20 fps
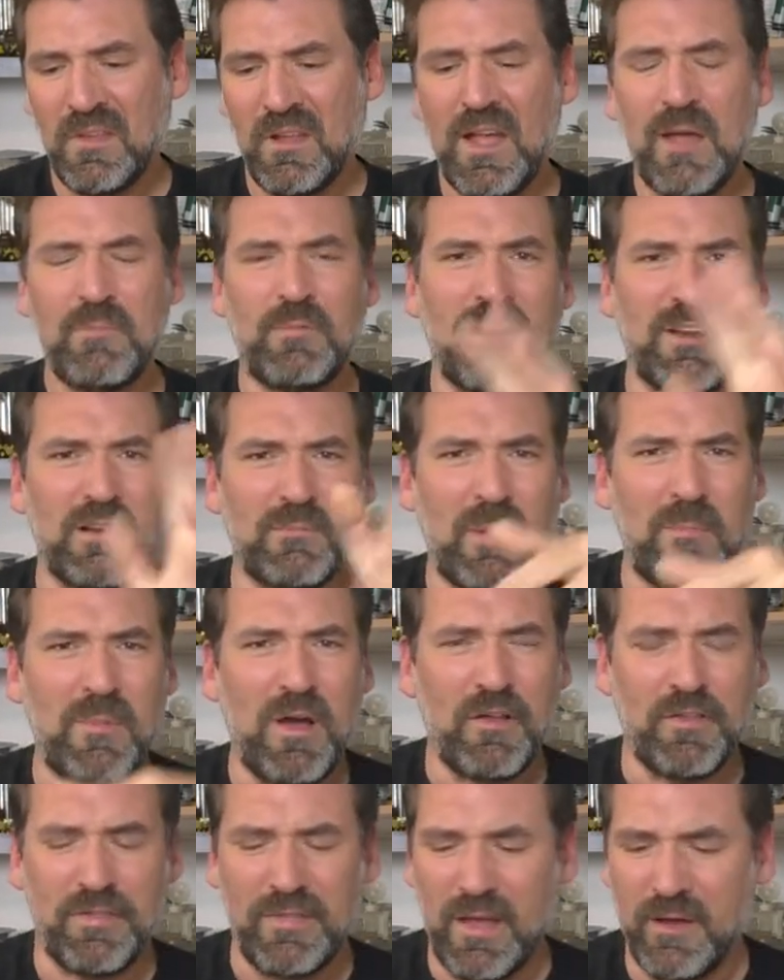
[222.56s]
I'm running my
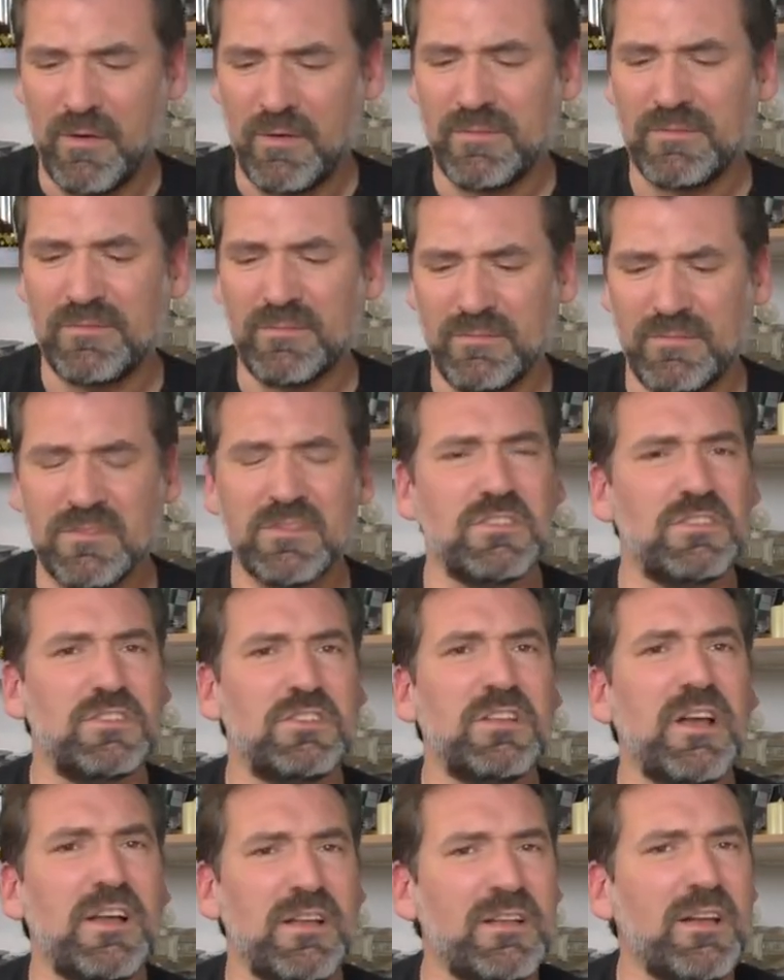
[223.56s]
mouth now.
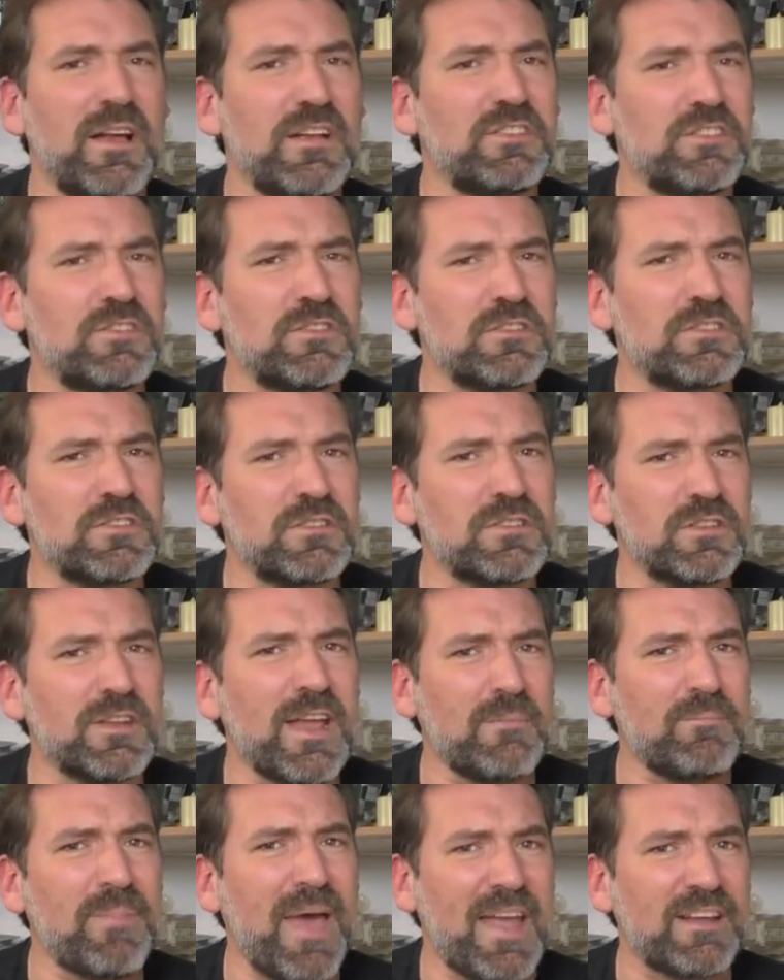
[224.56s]
I should
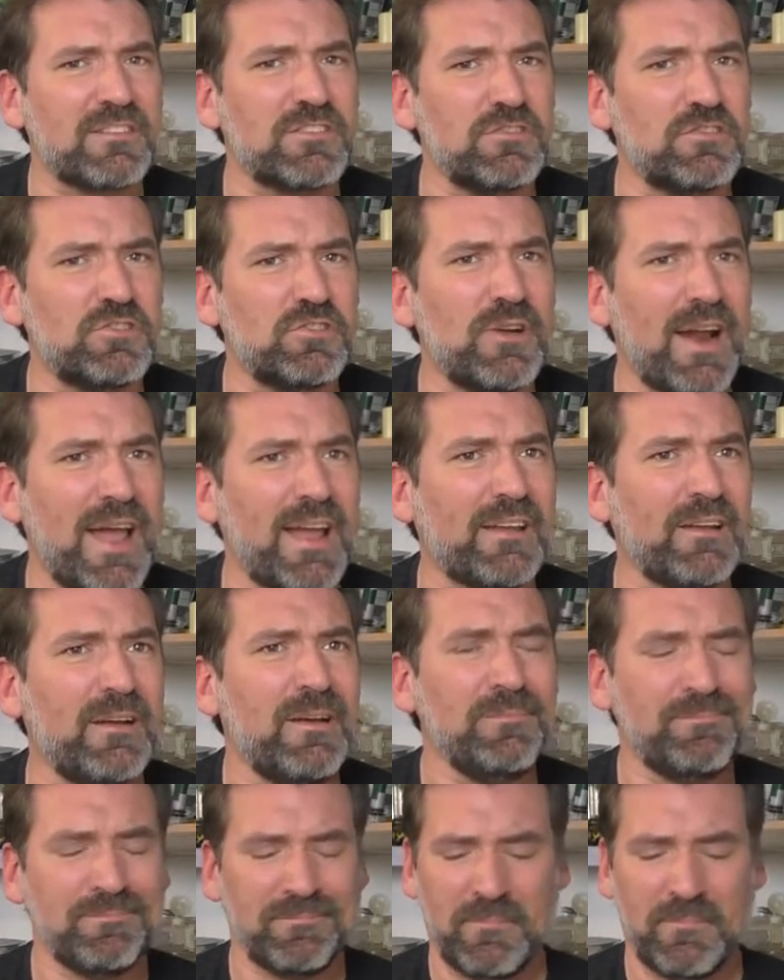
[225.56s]
get back to track, huh?